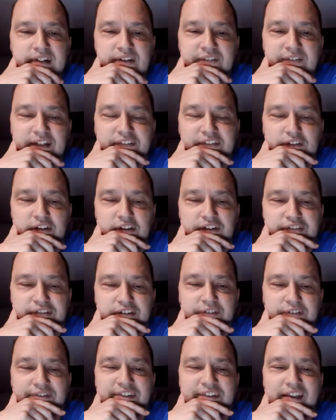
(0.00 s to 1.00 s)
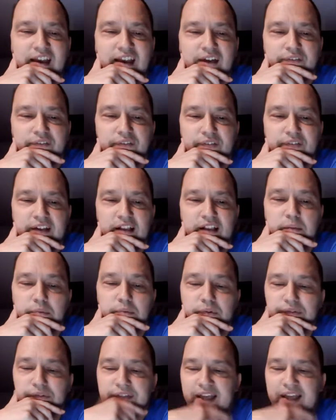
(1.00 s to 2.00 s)
If that's the only surface they have
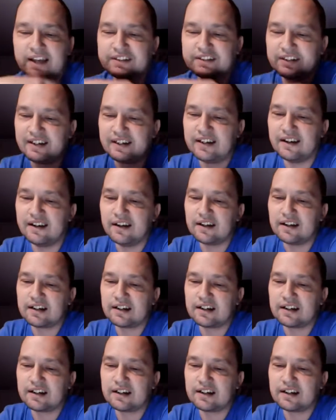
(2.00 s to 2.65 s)
available to actually